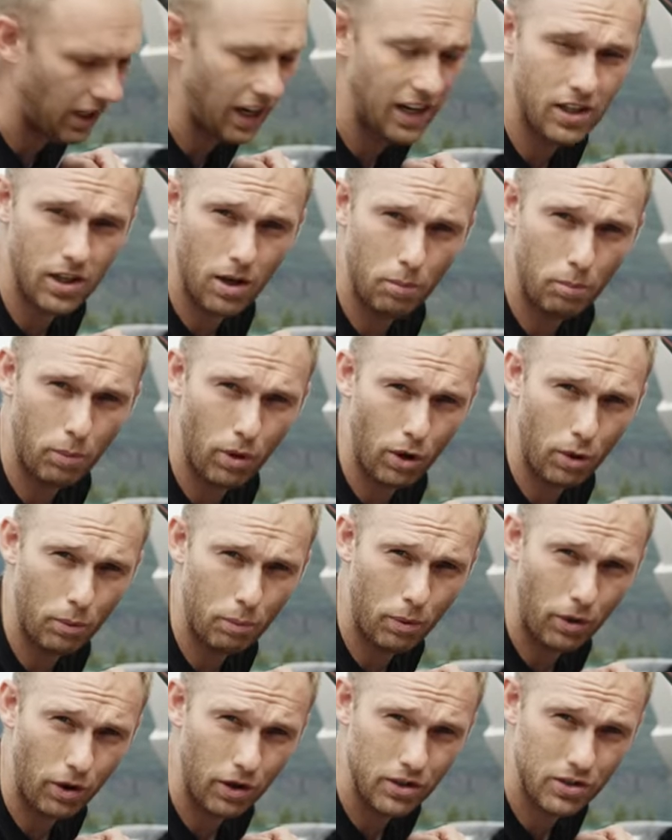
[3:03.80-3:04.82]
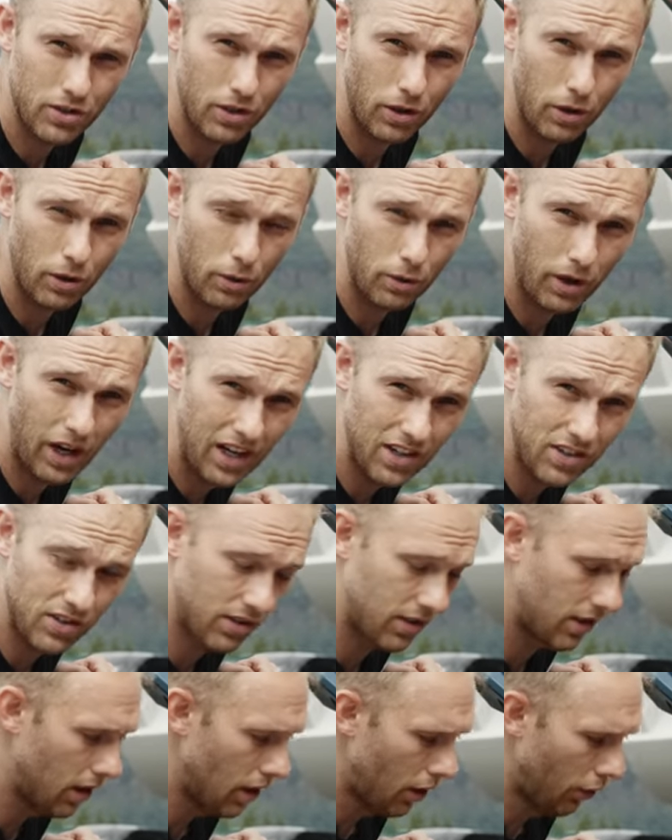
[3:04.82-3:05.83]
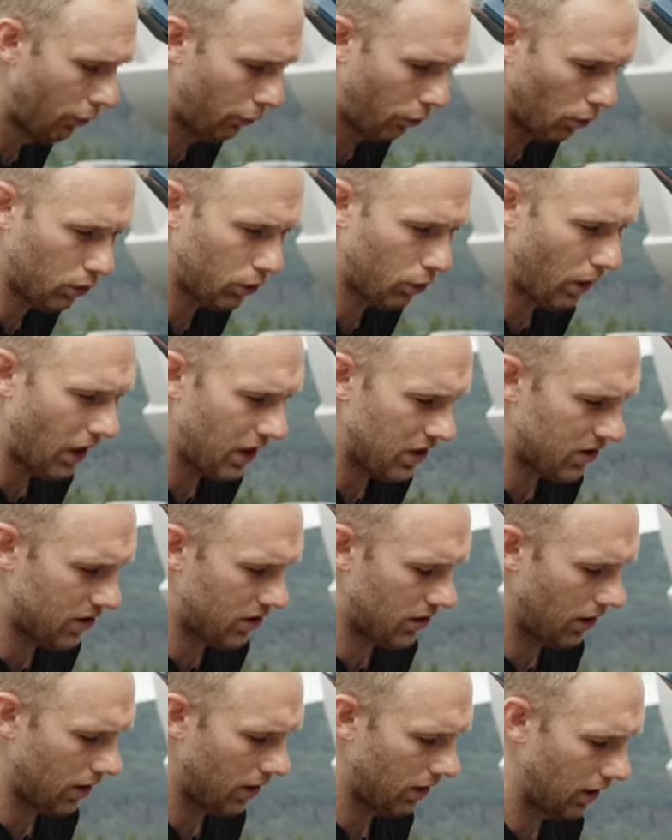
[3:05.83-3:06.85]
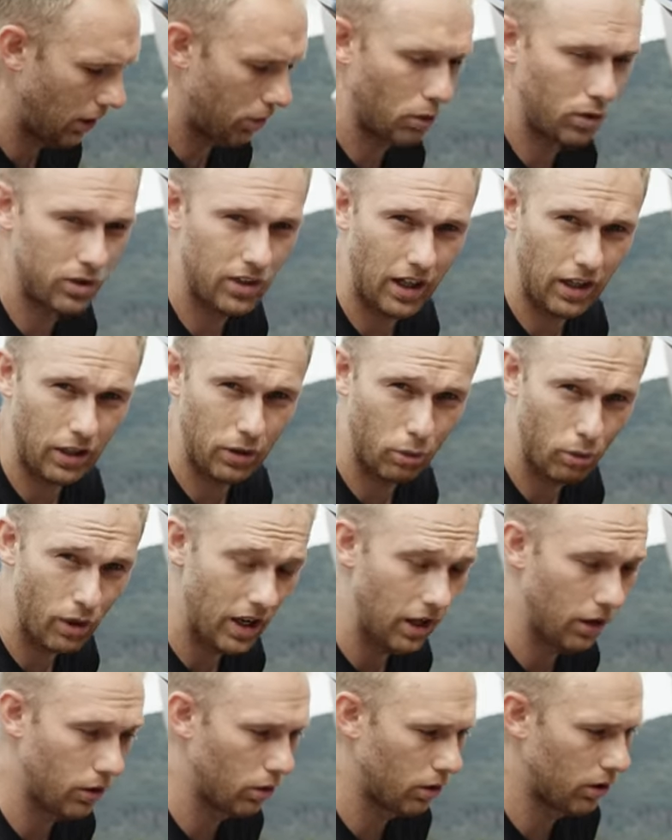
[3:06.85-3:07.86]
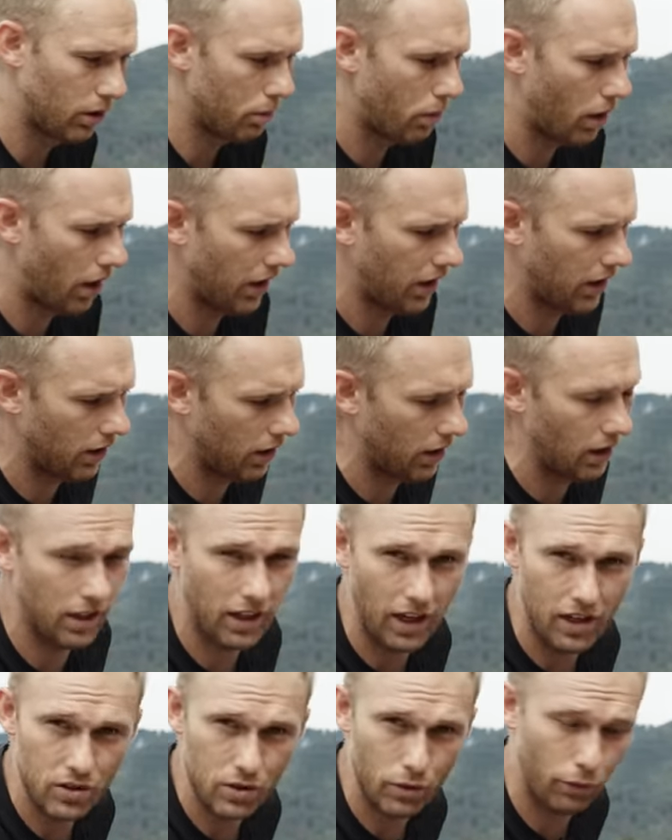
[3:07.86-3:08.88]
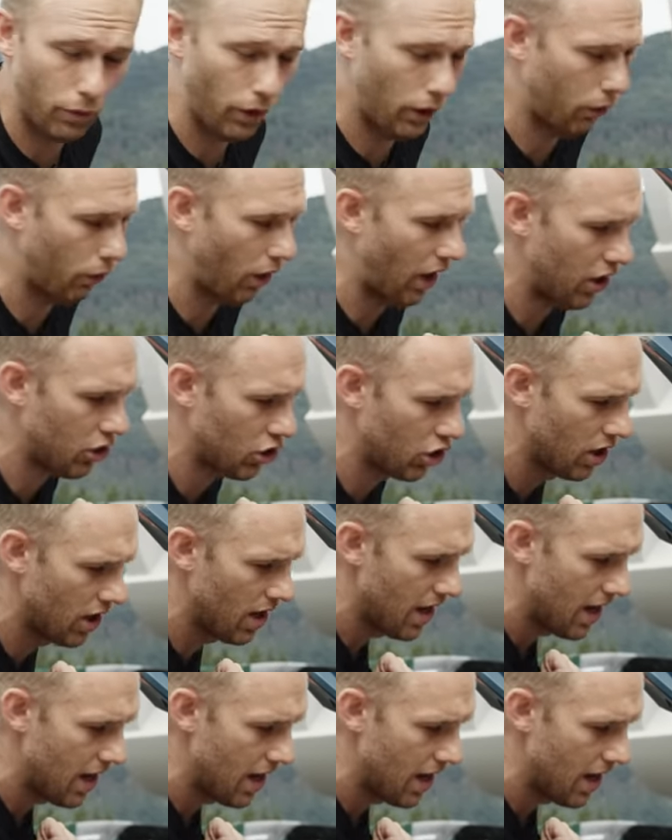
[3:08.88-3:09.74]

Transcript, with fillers: KTM Power Parts race footrests. They protect really good the bike in case of a crash.